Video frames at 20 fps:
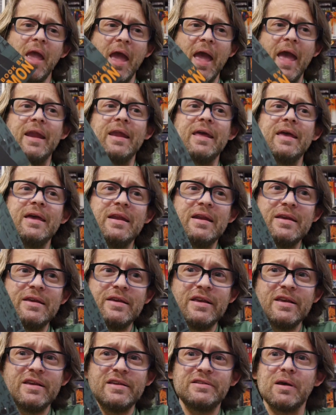And it
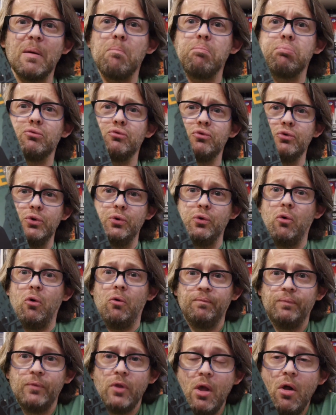is
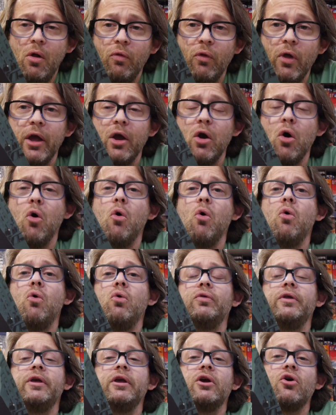brutal. Like,
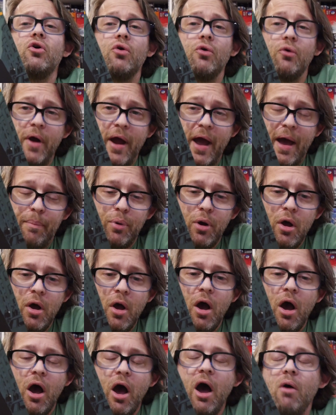holy crap.
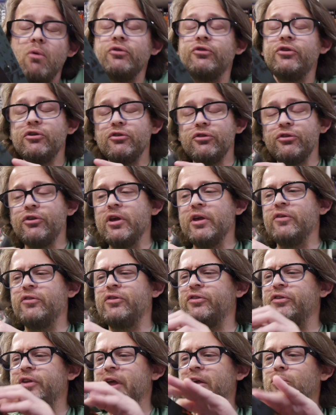What's interesting is
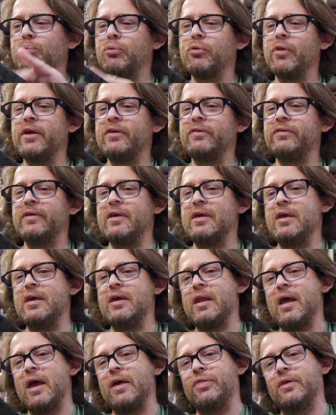this takes place
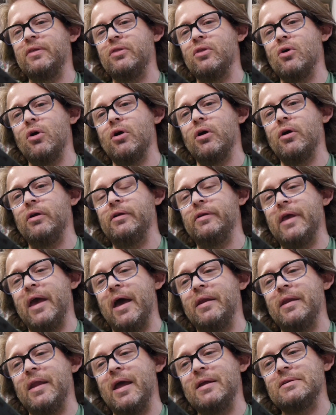in, I think,
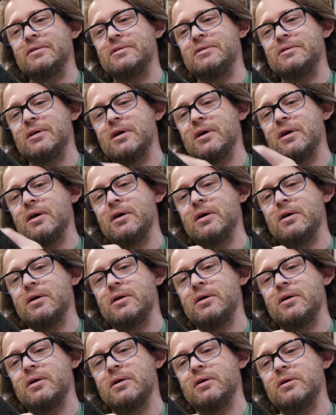
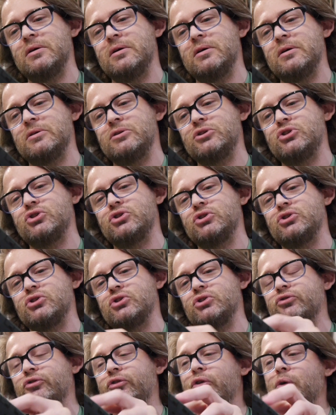
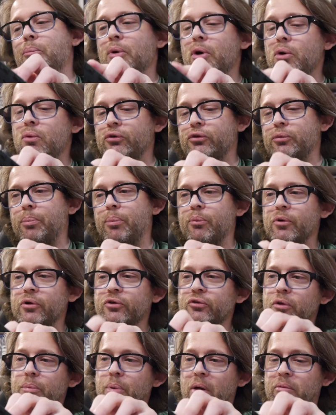so the book was
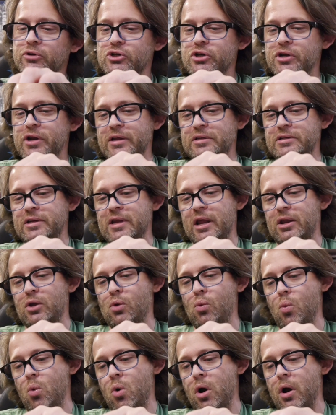originally published in
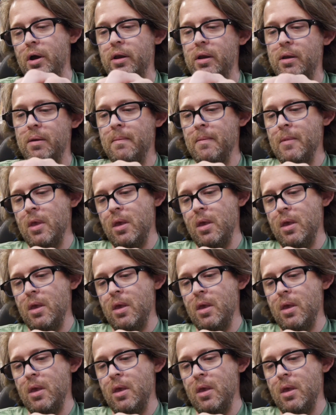1991.